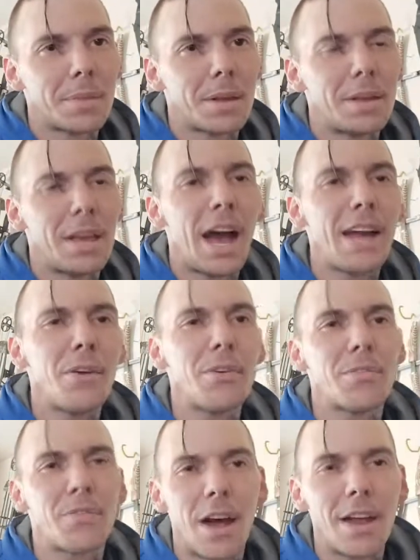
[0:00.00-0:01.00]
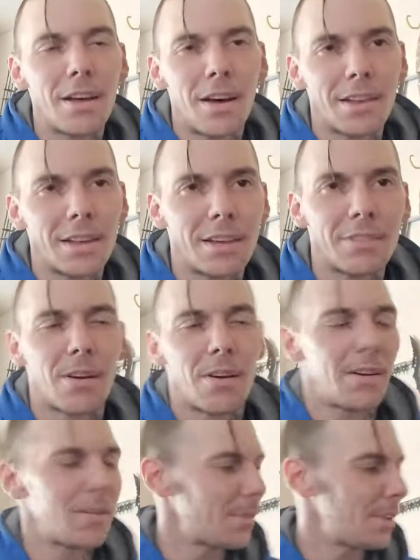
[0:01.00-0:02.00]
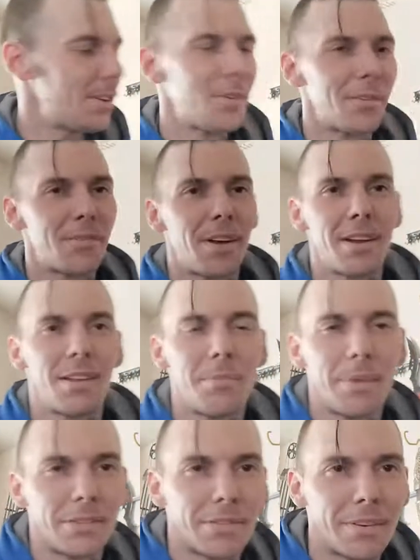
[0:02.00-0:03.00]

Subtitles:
yeah, I know Nirvana on the guitar. I don't really know Nirvana on the bass.